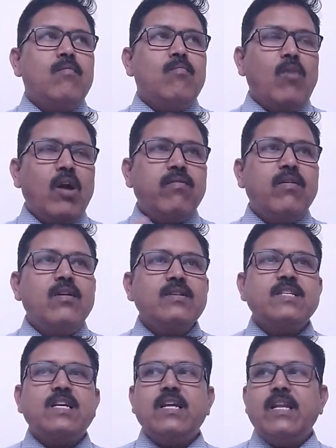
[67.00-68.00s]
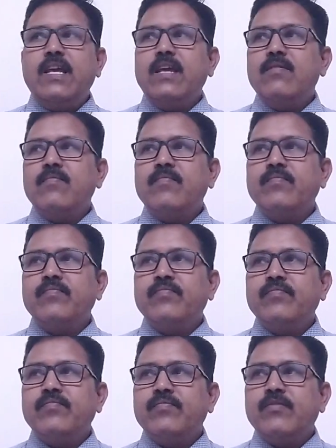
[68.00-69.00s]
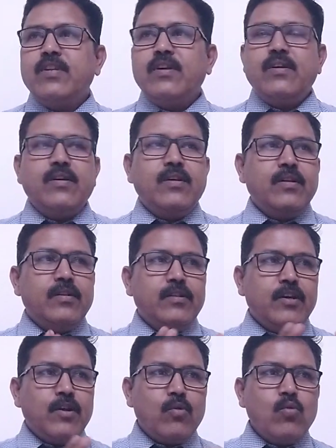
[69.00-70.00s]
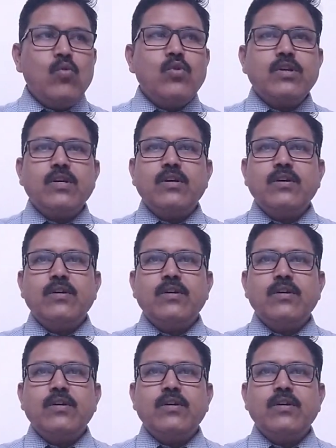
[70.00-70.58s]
Morphologically, the root,